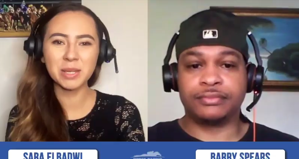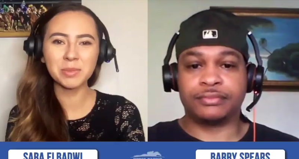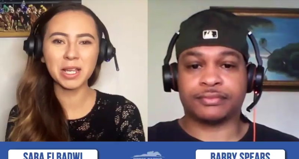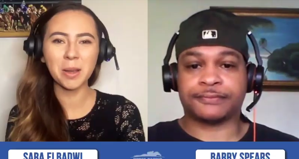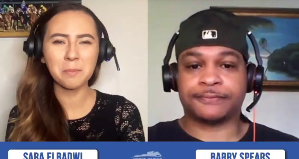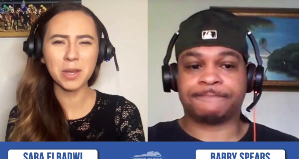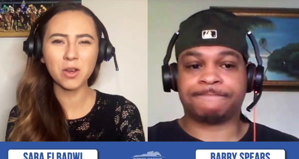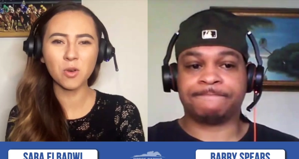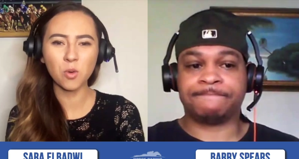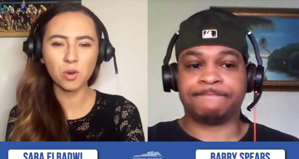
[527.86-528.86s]
Speaker 1: just seems like a
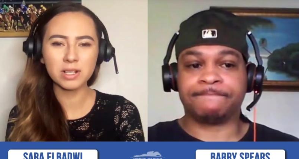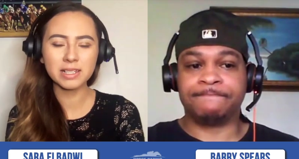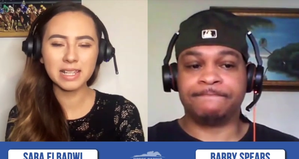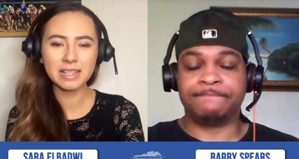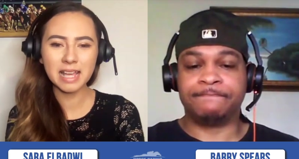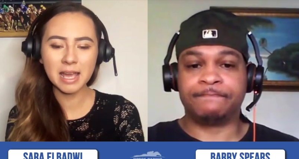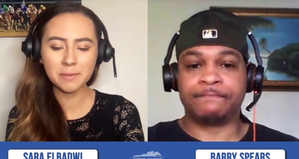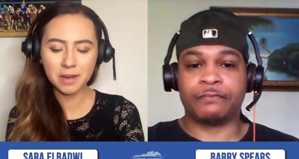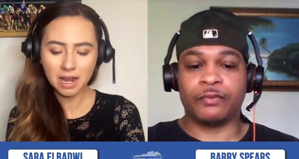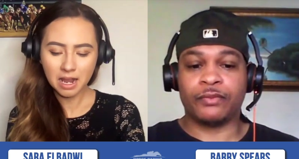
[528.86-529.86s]
bigger horse than
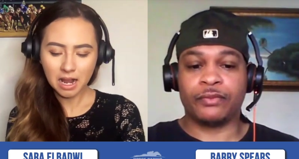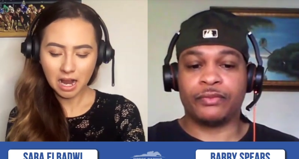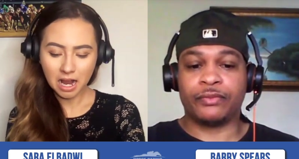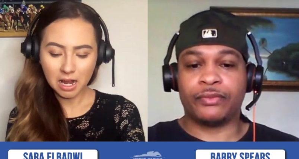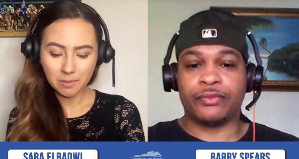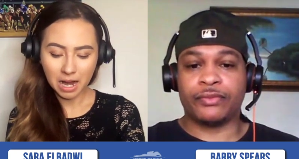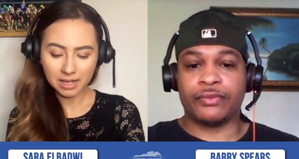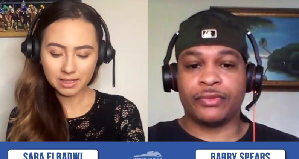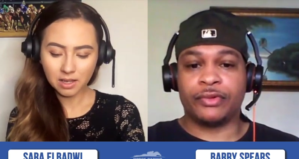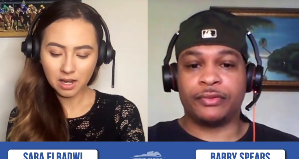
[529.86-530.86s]
them. Um,
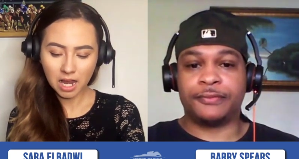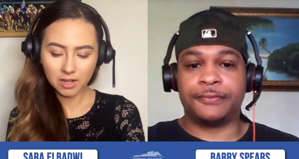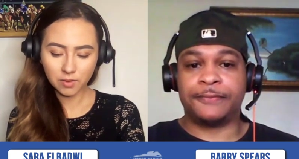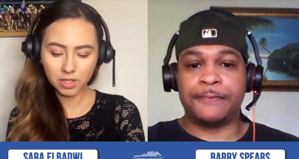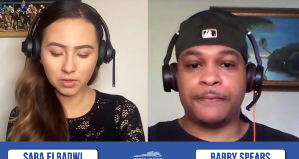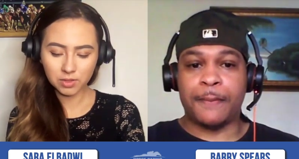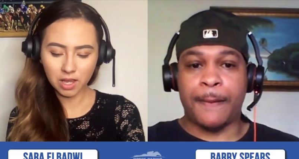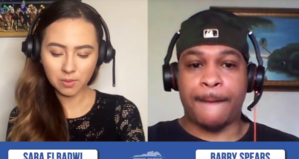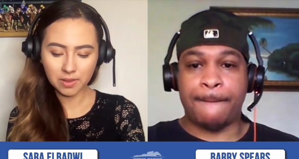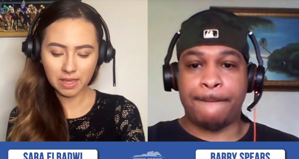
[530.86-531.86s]
I saw kind of what you
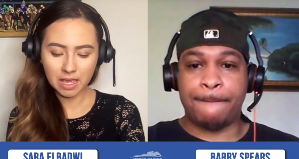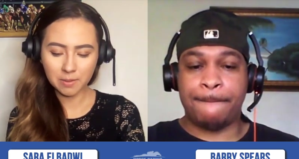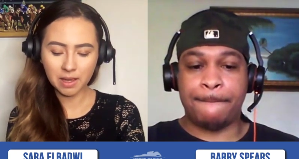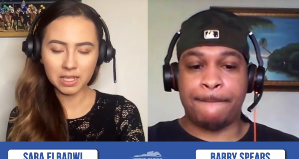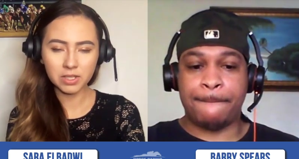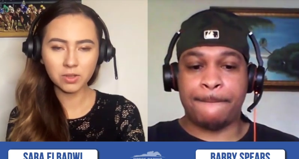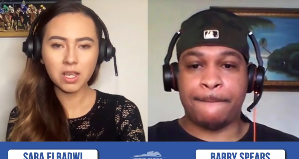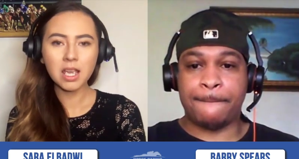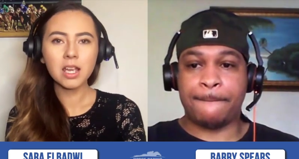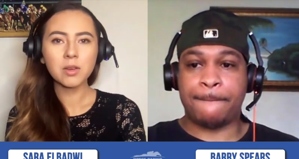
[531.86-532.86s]
saw with him. He's
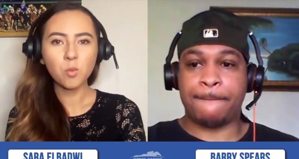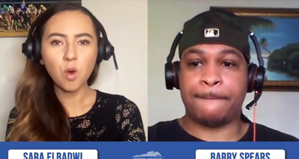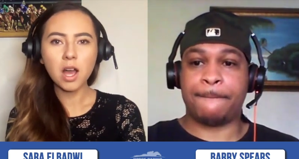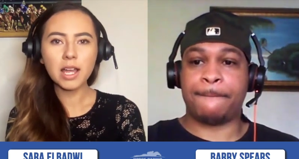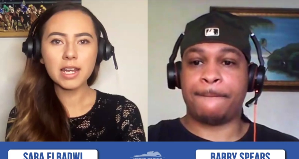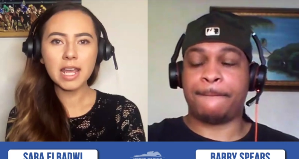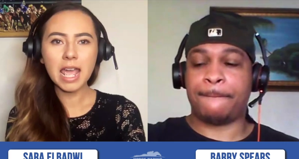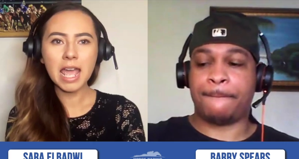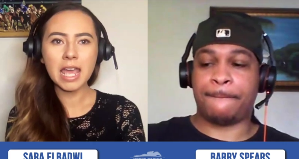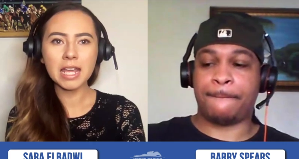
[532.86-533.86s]
won
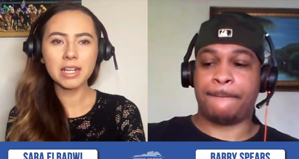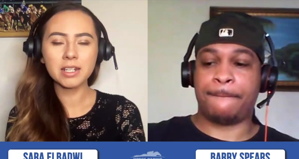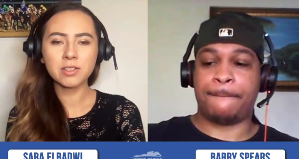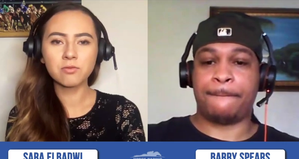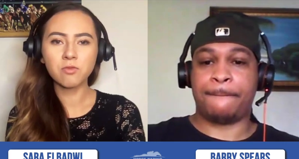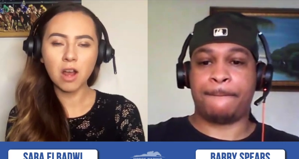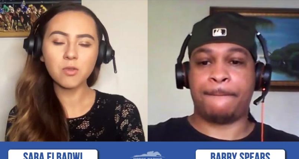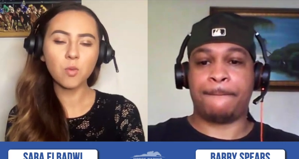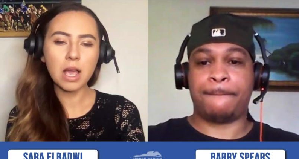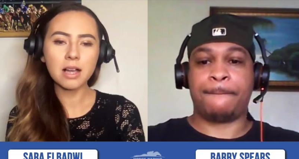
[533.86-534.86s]
and
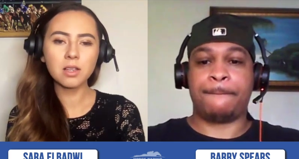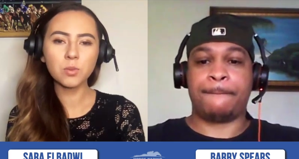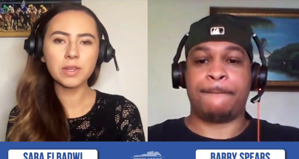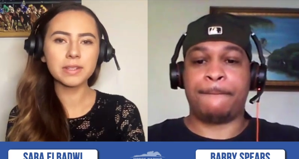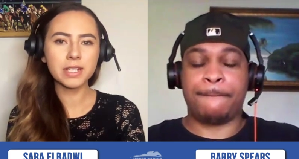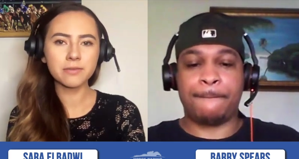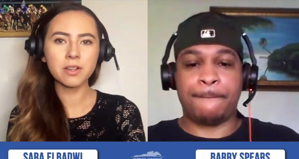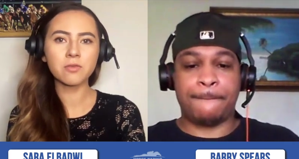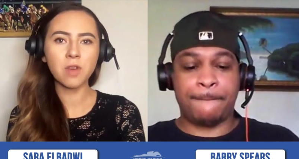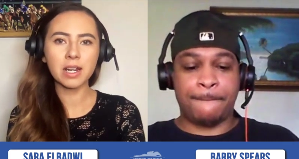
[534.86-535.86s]
run well with
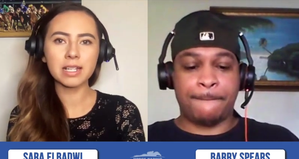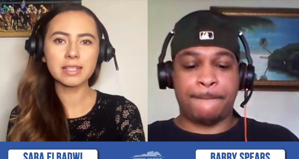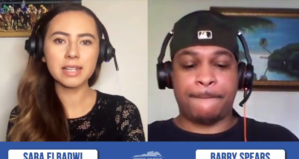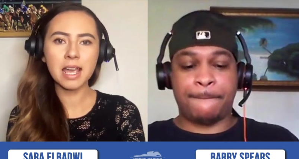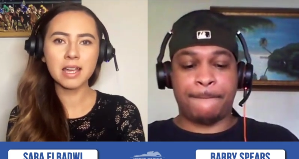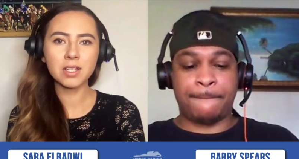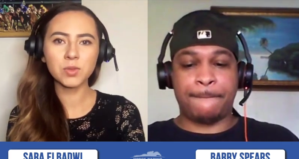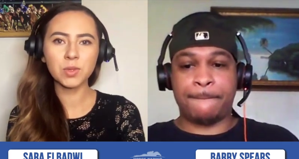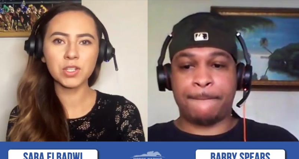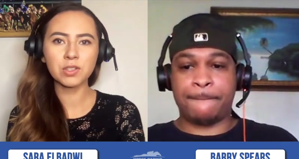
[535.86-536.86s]
different running
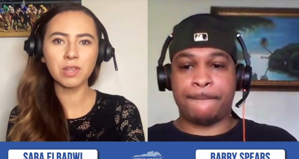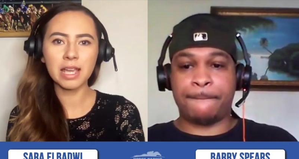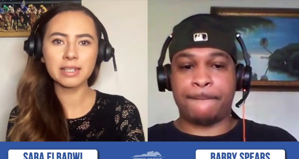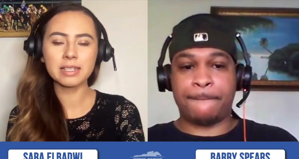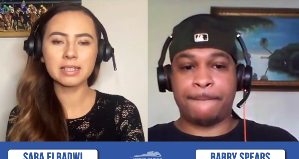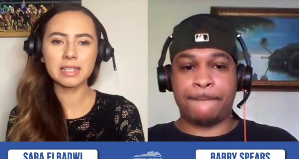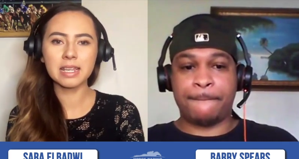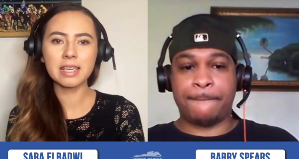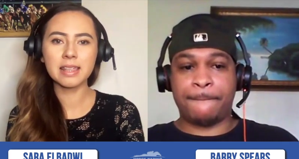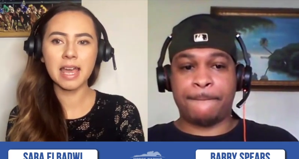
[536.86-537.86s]
styles, which you like to
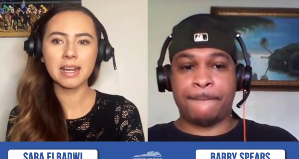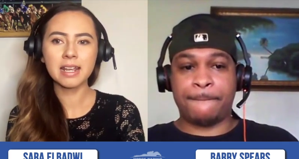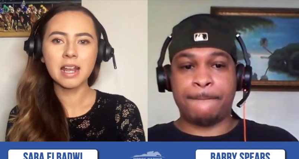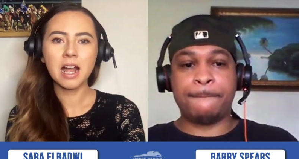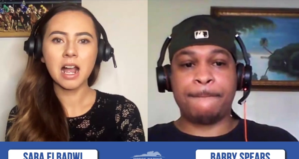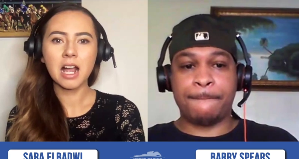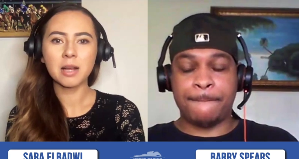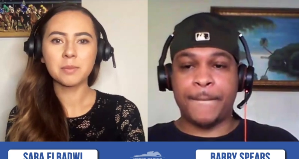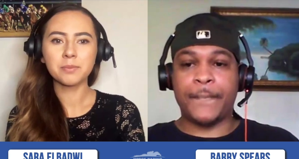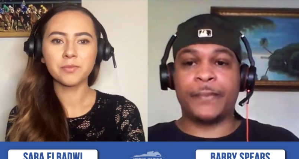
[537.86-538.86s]
see that
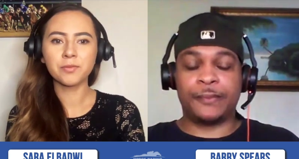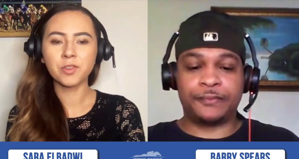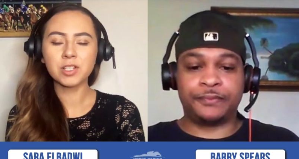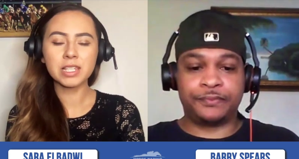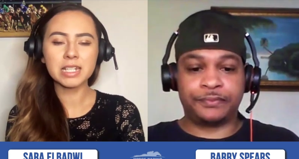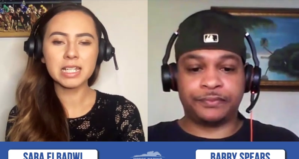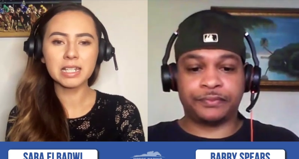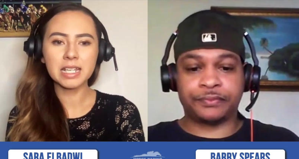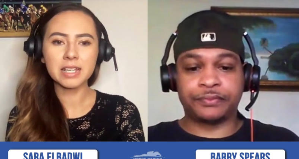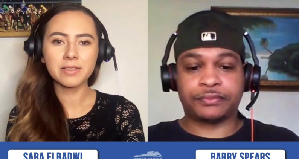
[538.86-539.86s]
um,
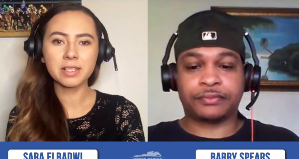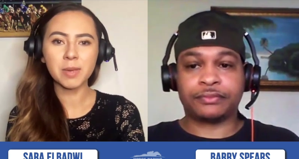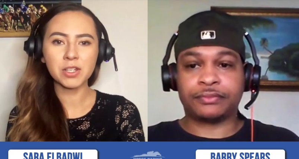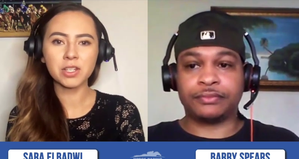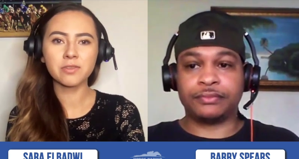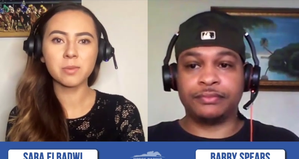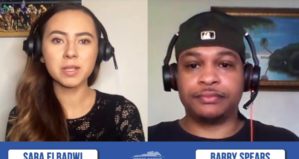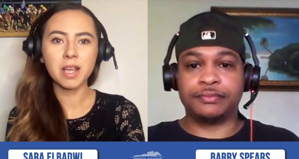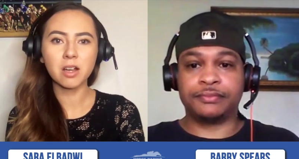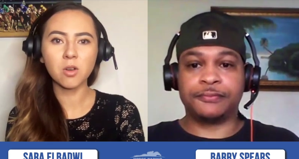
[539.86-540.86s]
versatility, especially
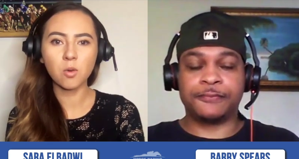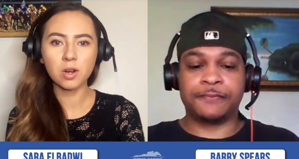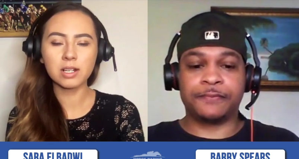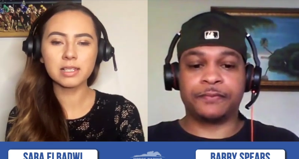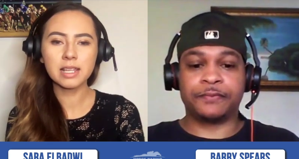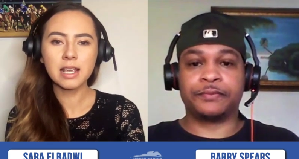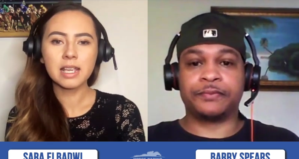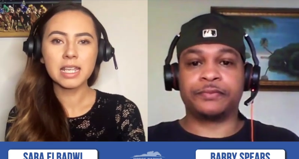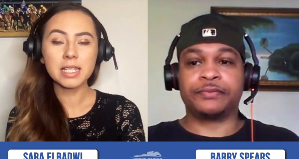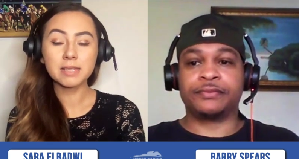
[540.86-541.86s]
from a young horse.
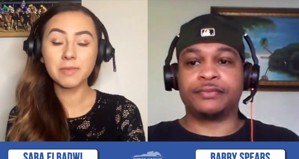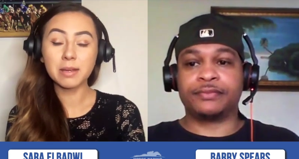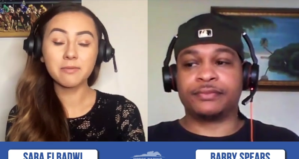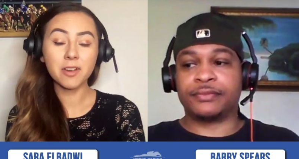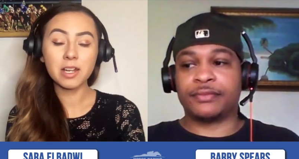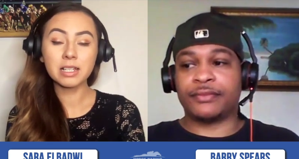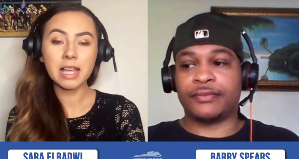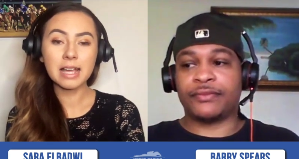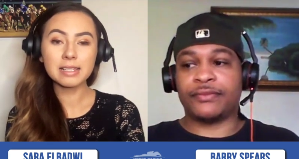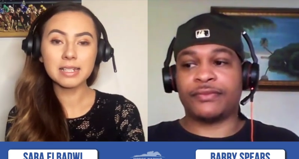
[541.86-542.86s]
He's been very
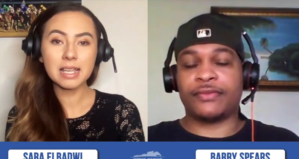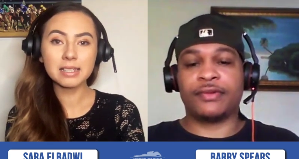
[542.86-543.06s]
class